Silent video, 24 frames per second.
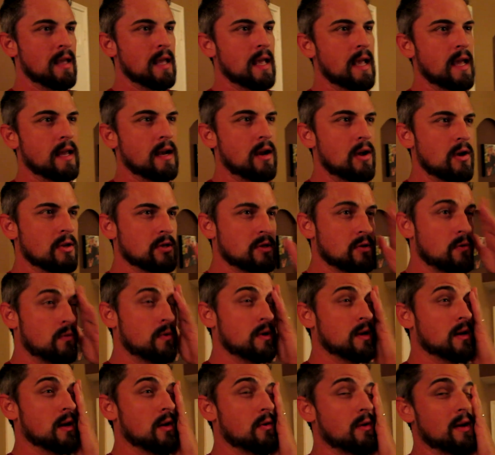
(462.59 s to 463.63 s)
And I also
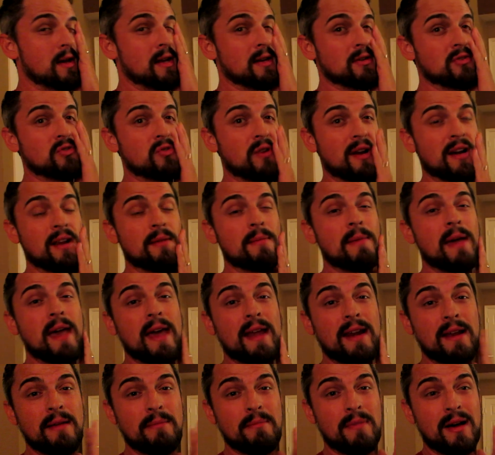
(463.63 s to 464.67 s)
want to go ahead and try to
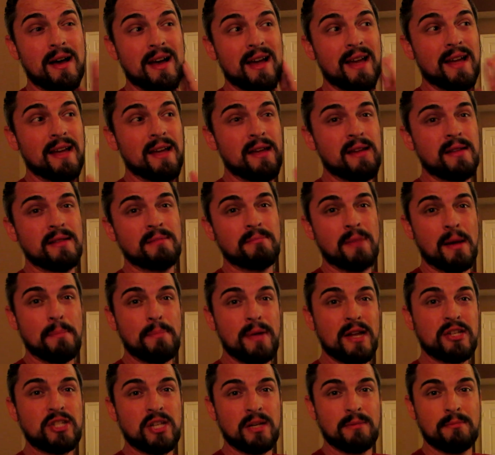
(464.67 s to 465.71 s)
edit my, my
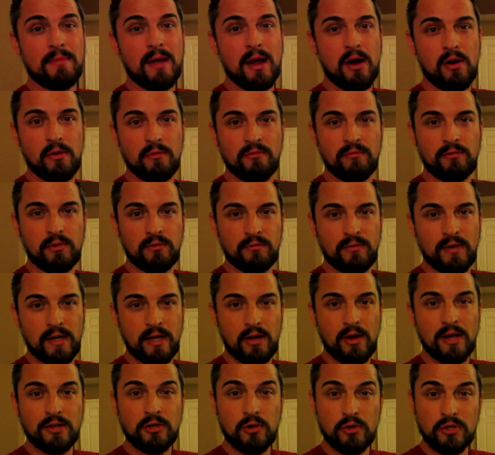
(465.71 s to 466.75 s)
pitching mound
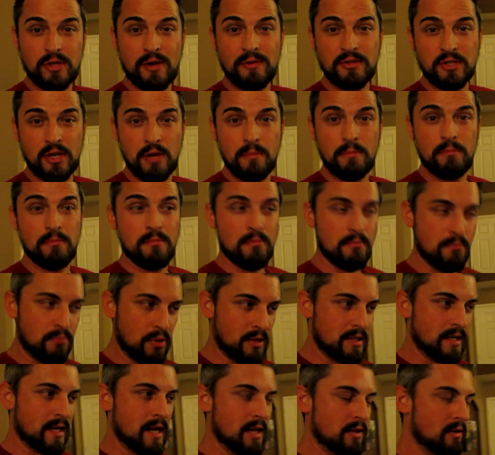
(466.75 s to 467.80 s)
video. I told you I was going to
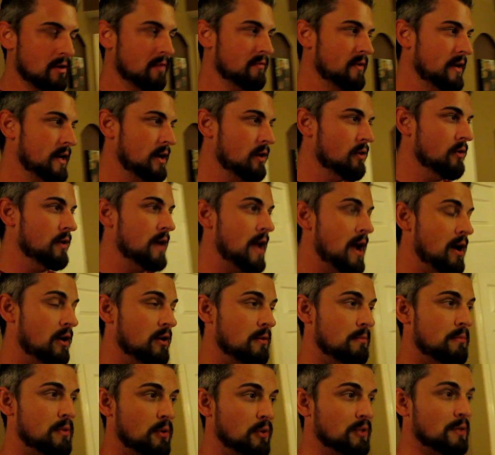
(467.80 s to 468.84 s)
put together a video on how
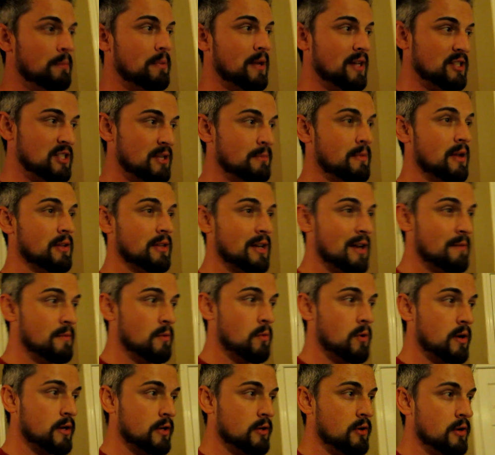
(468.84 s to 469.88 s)
to build the pitching mound that I've been
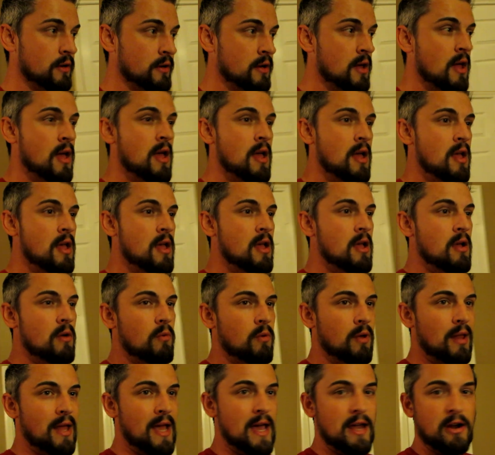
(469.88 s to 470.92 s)
working on.
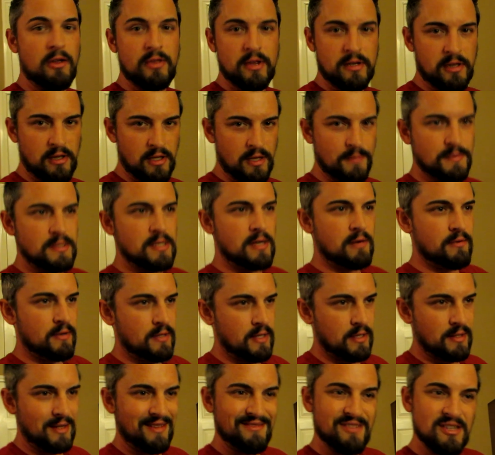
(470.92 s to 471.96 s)
Well, I had all the clips and
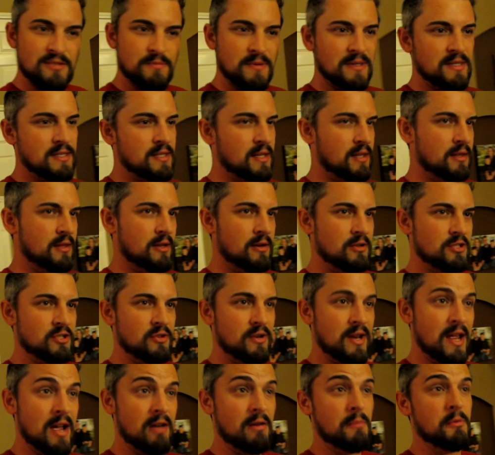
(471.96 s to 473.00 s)
everything, and they've just been sitting there. So
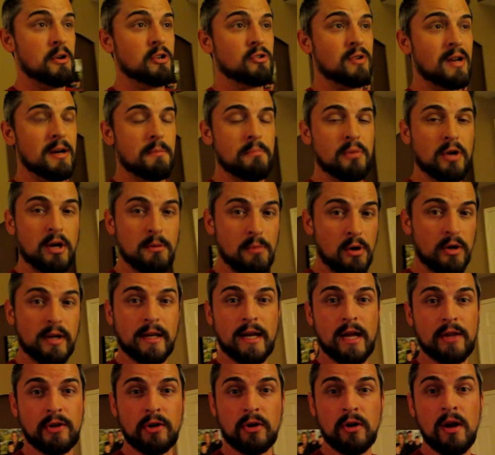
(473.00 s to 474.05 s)
now I'm going to try to put them all
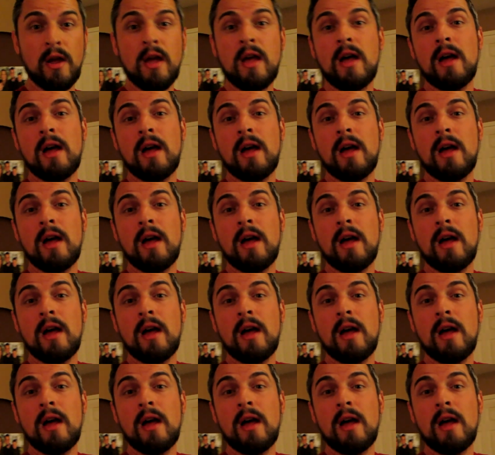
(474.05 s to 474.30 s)
together,